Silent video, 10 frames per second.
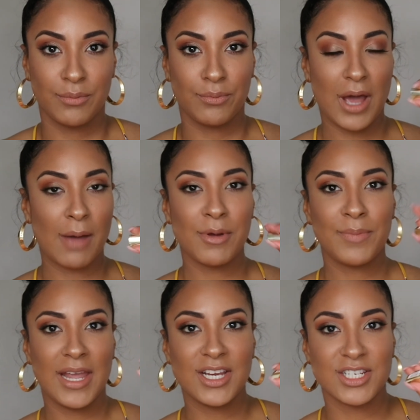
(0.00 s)
Bahama
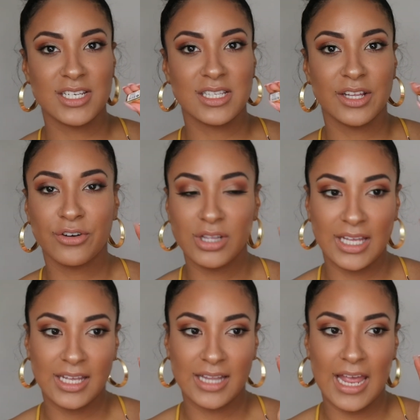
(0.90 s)
Beige is
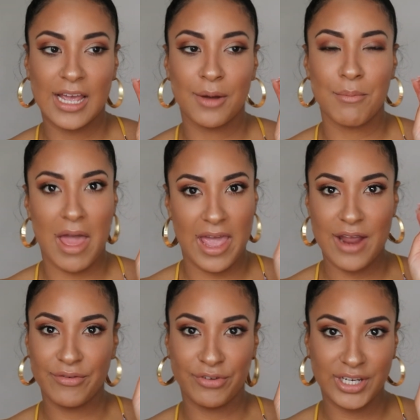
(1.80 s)
literally like my
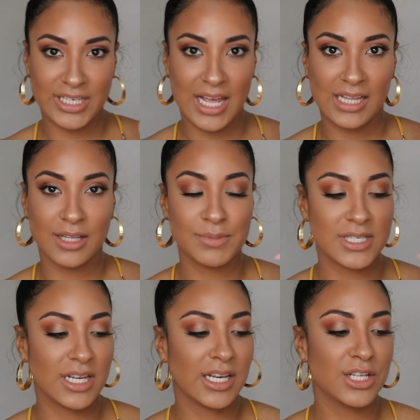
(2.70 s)
everyday
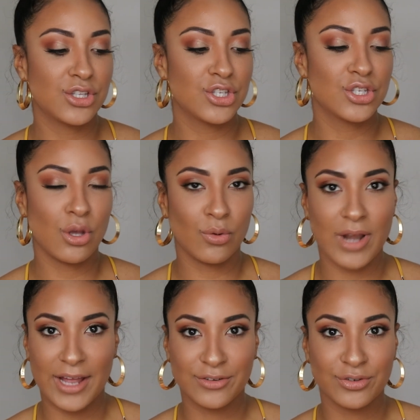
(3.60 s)
lipstick. It's so
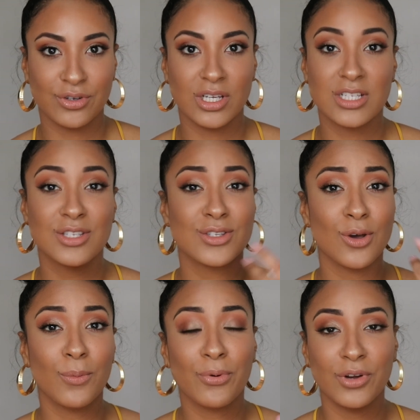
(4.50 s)
natural, it's
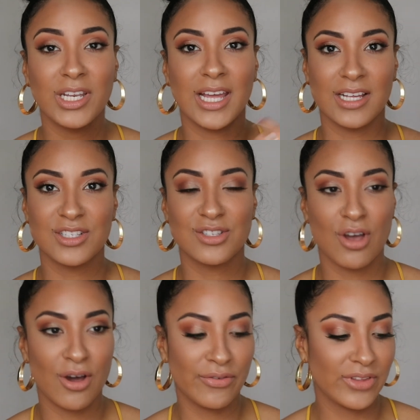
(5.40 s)
so pretty and
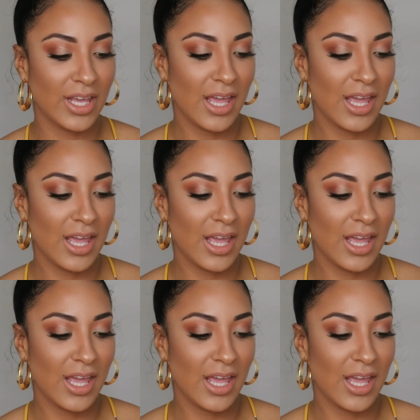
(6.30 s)
soft.